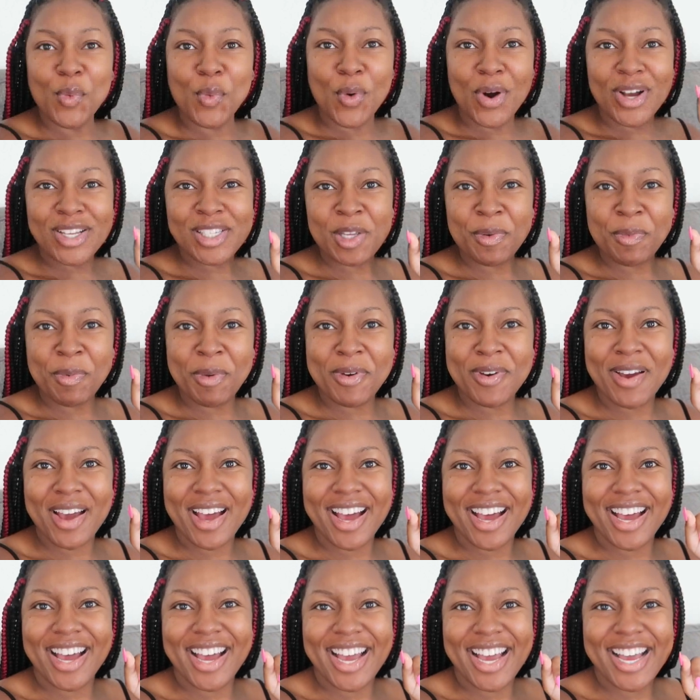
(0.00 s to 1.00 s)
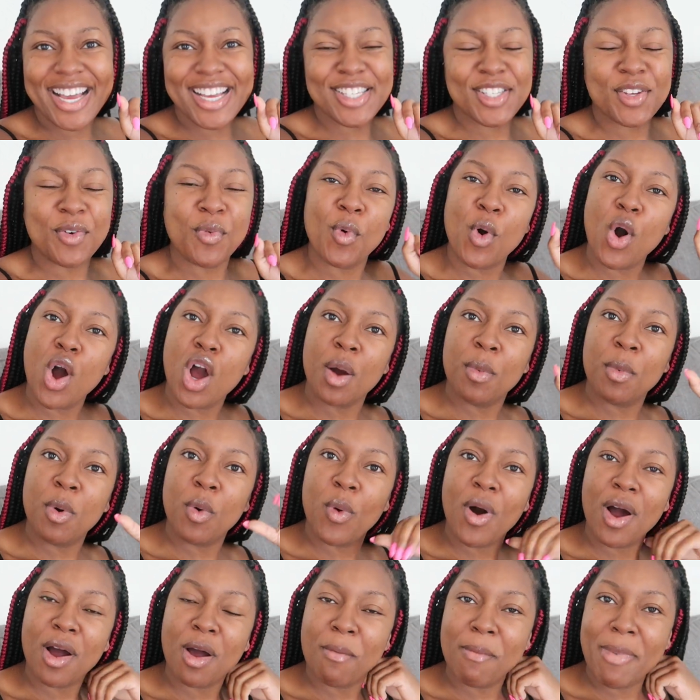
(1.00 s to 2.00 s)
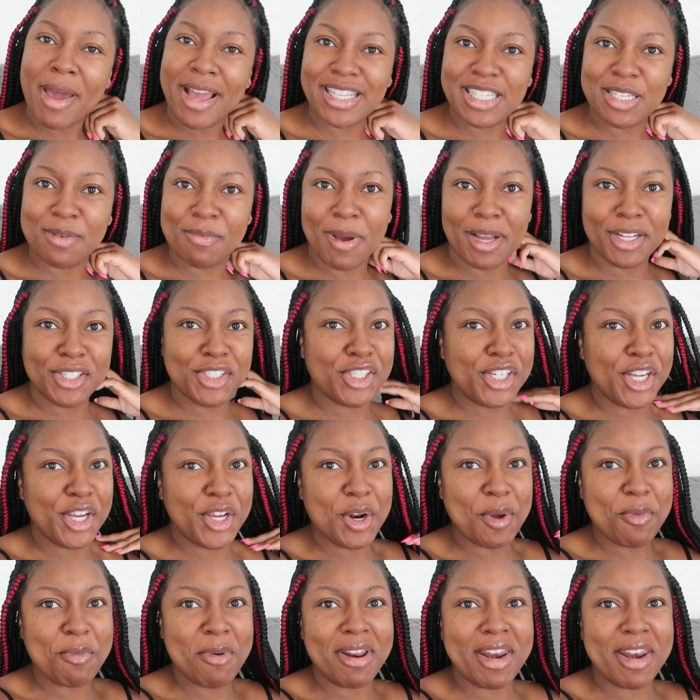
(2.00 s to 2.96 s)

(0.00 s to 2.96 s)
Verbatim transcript: What's up, you guys? Welcome or welcome back to my channel.